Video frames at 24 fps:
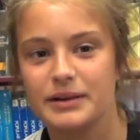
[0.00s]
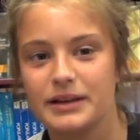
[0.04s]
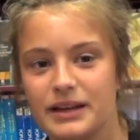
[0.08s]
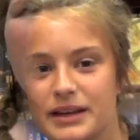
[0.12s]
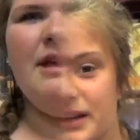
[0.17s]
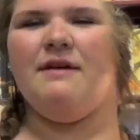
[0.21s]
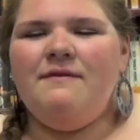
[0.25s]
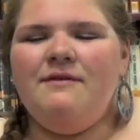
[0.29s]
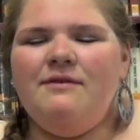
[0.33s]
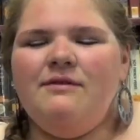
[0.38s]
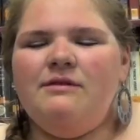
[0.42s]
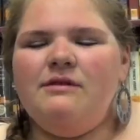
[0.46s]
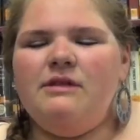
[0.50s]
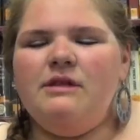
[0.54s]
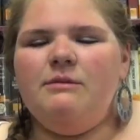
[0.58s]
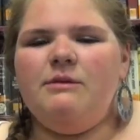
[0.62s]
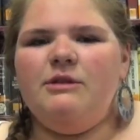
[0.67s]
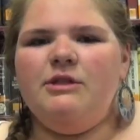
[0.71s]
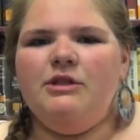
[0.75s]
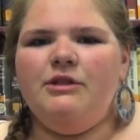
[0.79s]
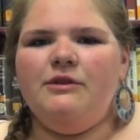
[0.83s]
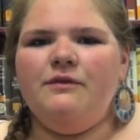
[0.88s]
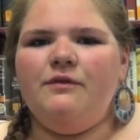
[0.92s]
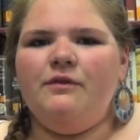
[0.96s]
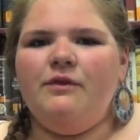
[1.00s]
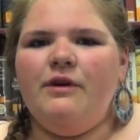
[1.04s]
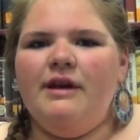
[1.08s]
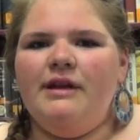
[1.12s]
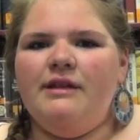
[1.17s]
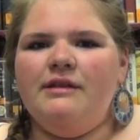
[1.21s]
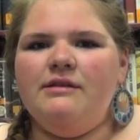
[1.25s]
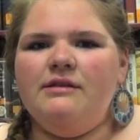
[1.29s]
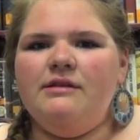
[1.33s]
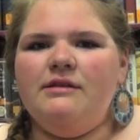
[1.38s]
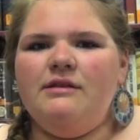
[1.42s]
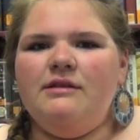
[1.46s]
If you see one of your
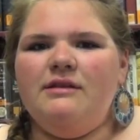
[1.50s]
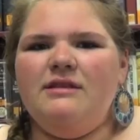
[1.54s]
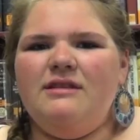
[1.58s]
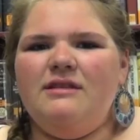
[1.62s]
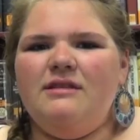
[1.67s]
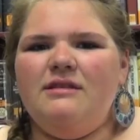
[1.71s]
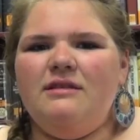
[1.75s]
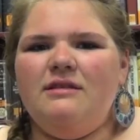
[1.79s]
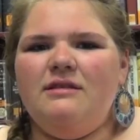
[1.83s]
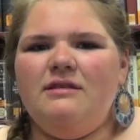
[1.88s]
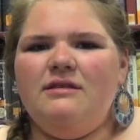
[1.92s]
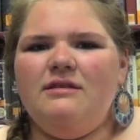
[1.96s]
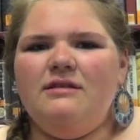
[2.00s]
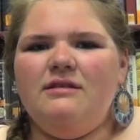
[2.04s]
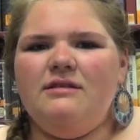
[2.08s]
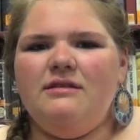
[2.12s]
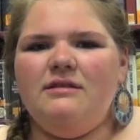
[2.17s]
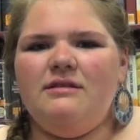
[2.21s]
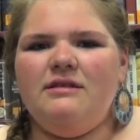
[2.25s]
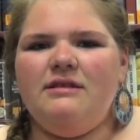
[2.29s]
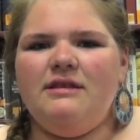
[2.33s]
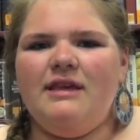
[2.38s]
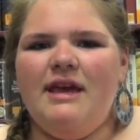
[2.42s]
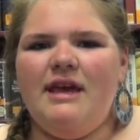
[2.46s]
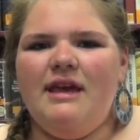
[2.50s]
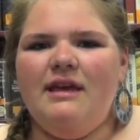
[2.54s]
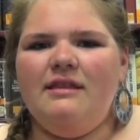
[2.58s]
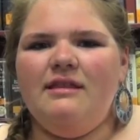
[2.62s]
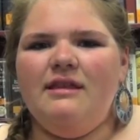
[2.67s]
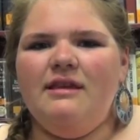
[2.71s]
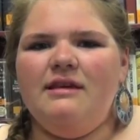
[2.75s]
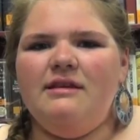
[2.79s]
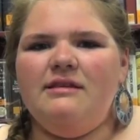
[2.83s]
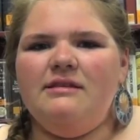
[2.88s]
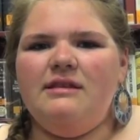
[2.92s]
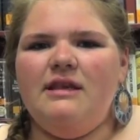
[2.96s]
friends saying
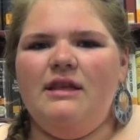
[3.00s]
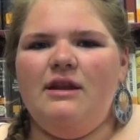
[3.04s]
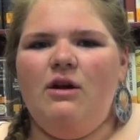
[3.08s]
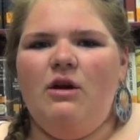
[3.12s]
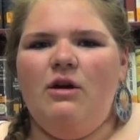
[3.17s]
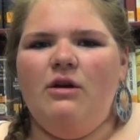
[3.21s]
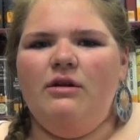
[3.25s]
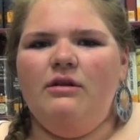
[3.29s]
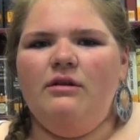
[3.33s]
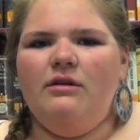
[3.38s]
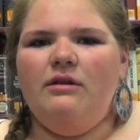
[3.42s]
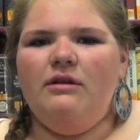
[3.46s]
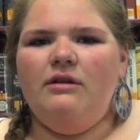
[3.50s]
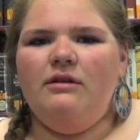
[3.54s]
things that aren't